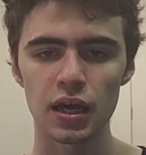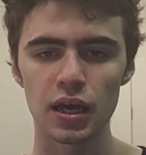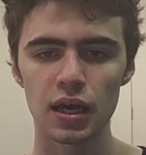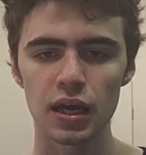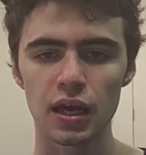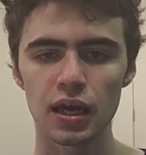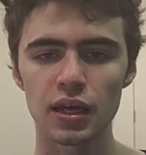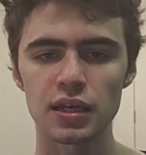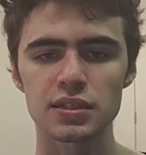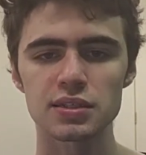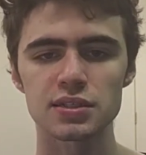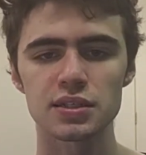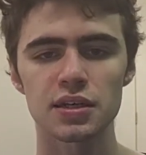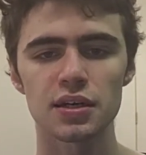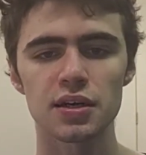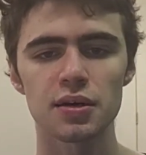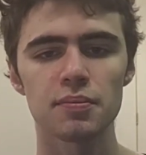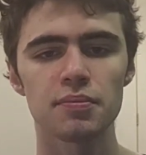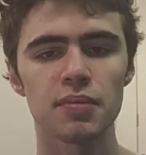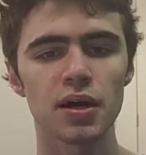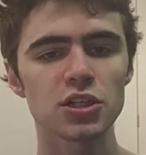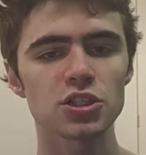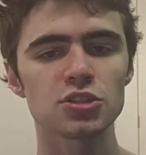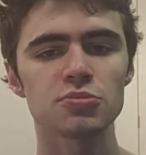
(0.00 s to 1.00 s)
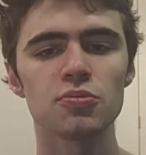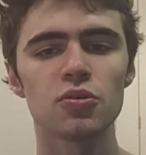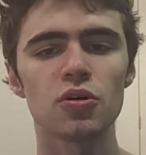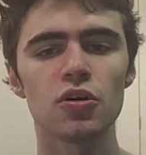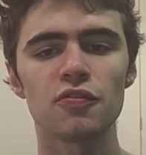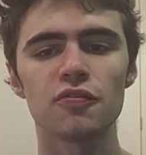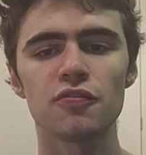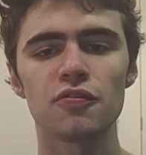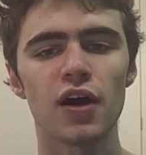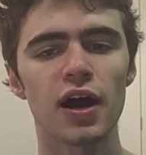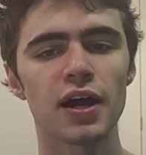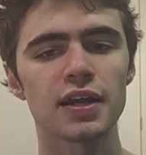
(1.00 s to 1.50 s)
It is a much more
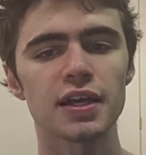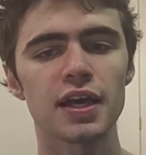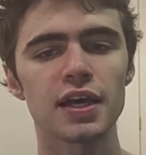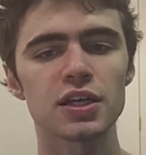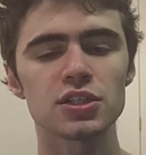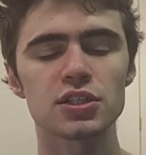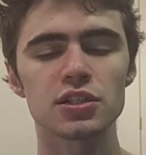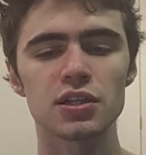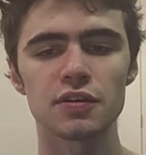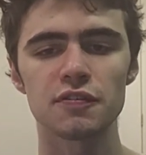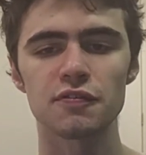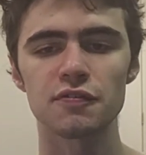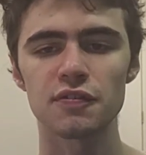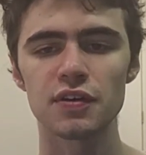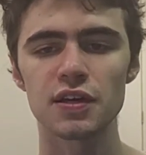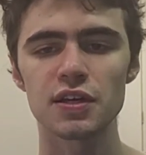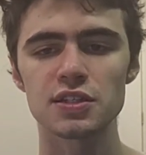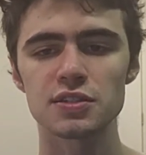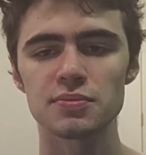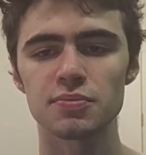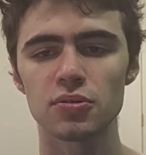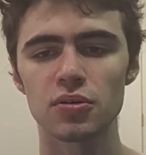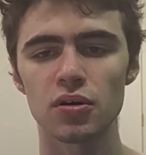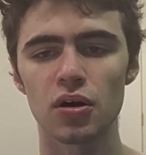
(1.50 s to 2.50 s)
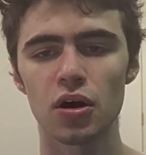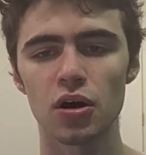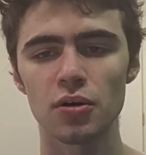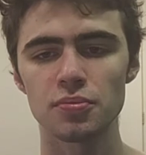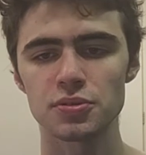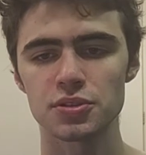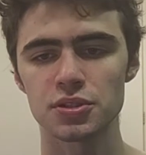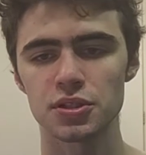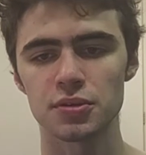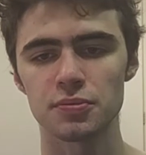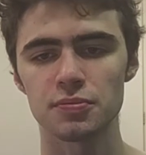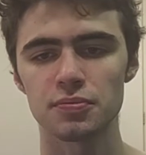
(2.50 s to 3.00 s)
financially feasible
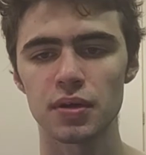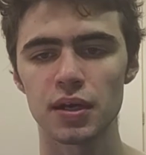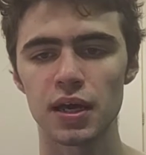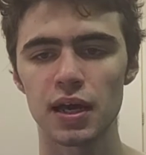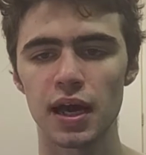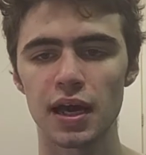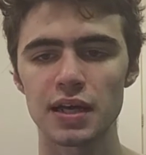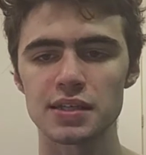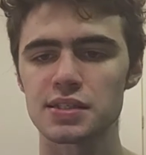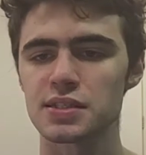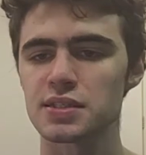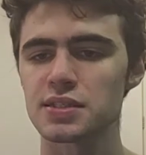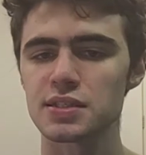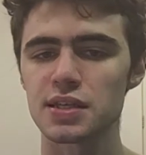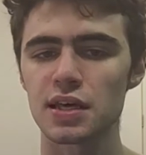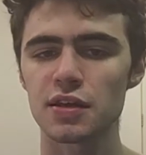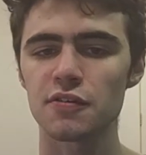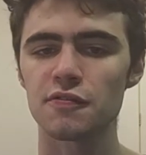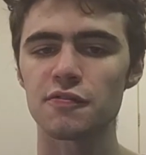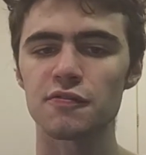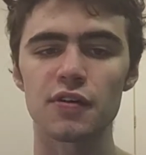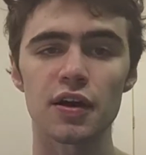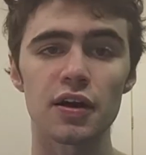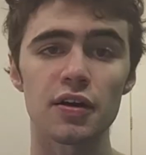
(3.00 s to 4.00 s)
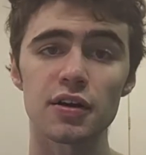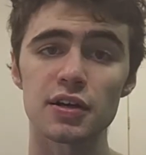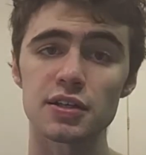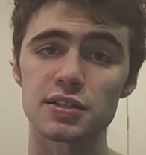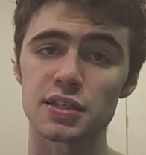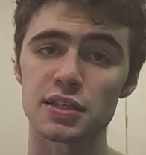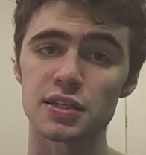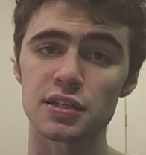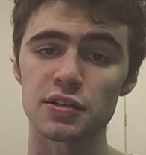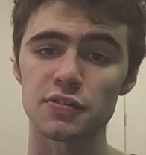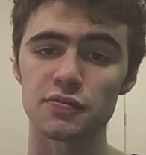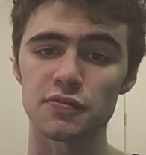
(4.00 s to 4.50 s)
option, as instead of various
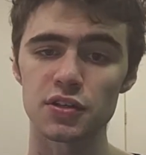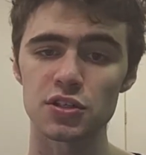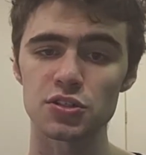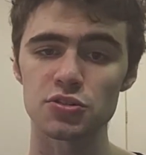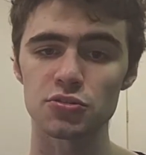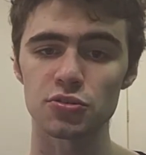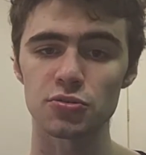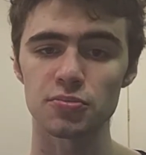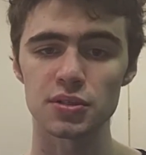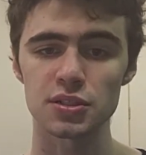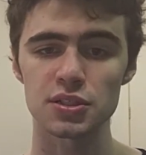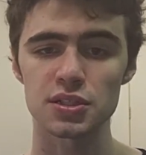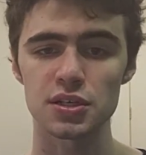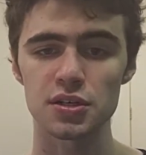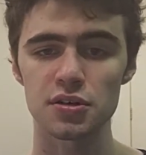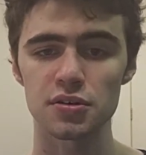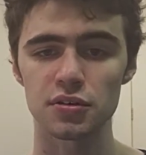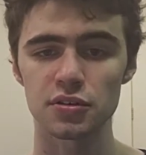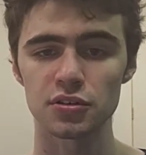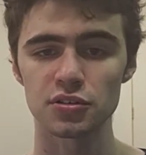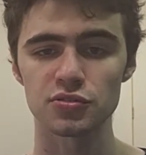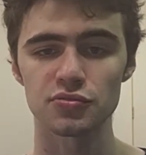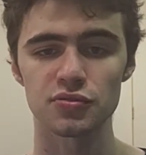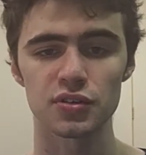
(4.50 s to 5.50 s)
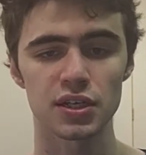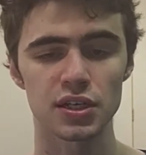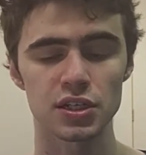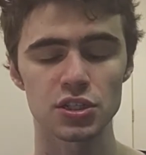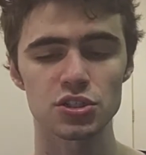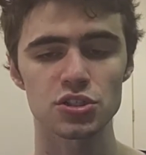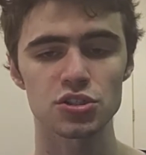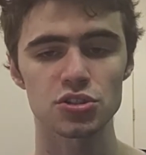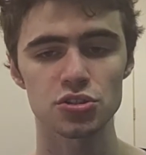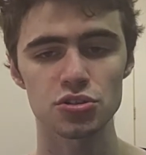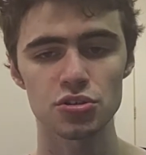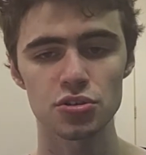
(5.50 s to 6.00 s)
individual materials for
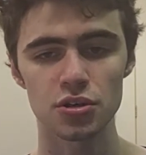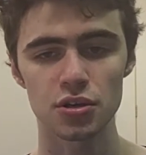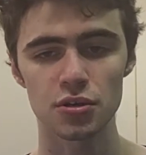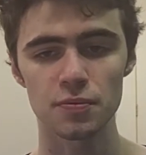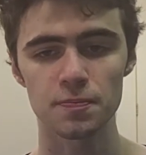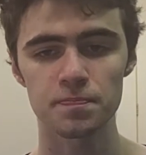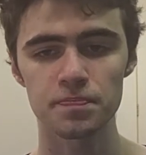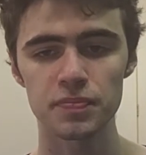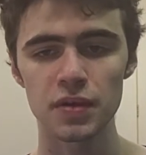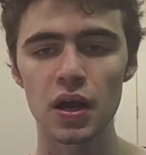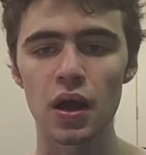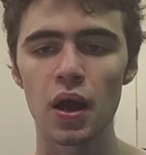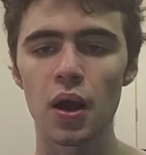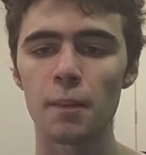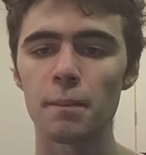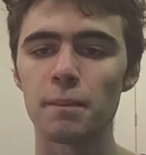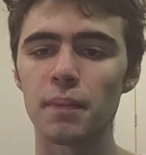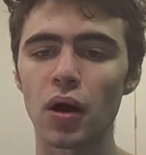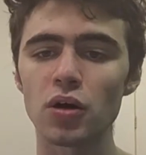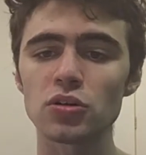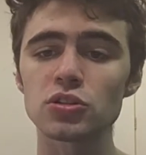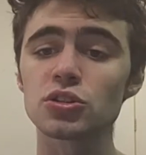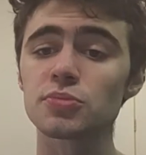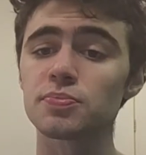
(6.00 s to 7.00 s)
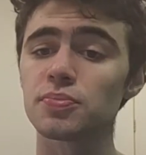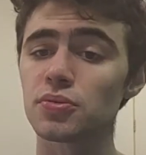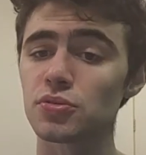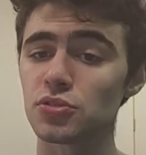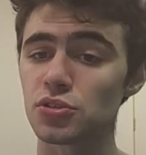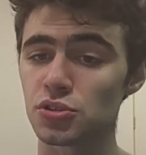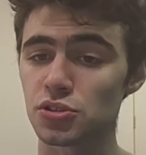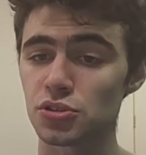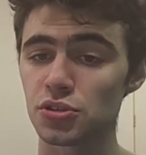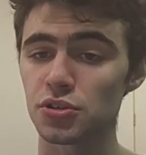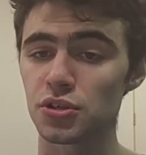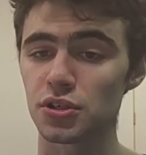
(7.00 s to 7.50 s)
each student, multiple
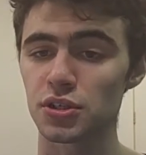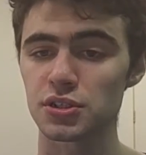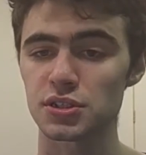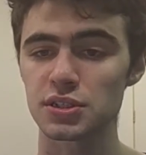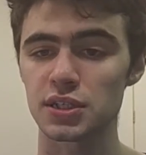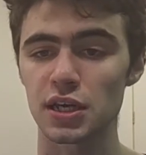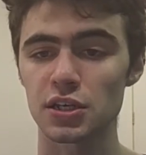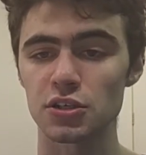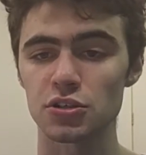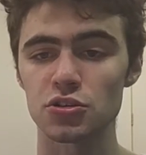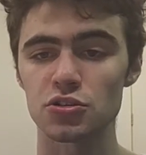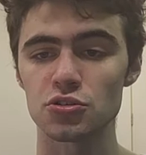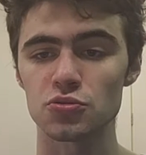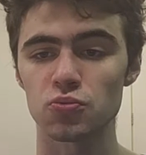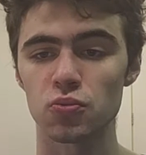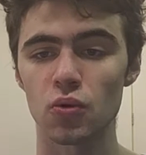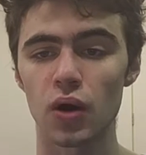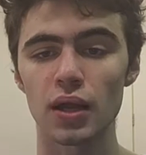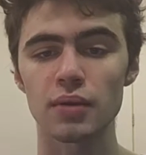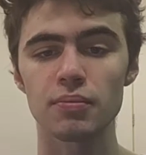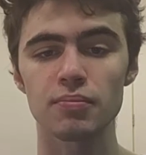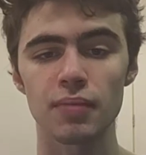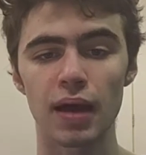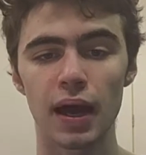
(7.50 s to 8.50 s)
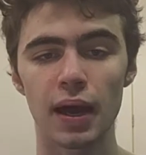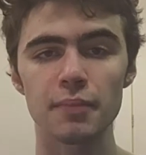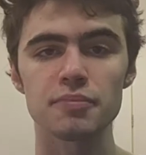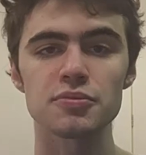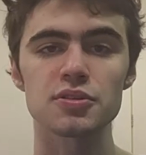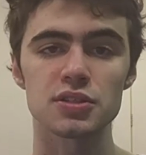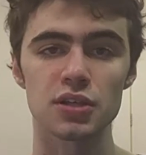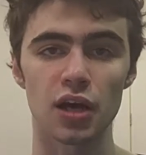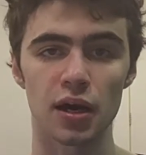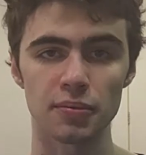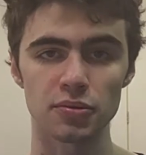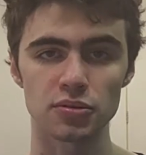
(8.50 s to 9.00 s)
students can use one map
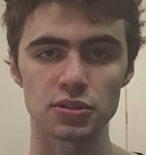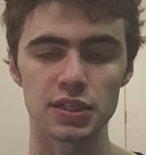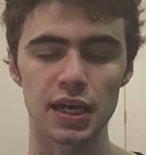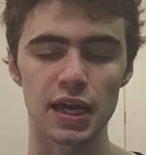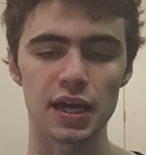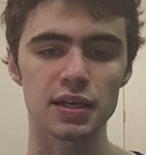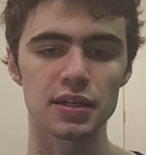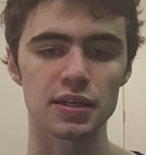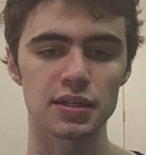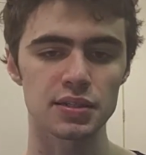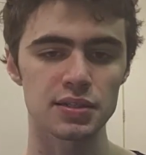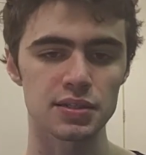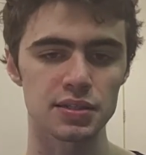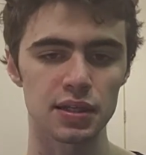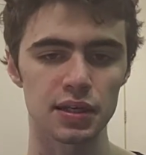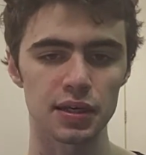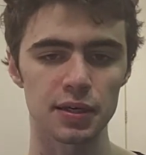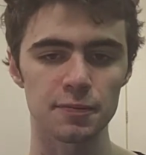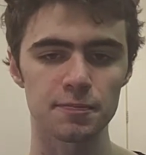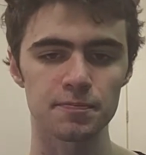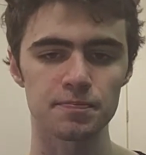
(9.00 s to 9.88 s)
simultaneously.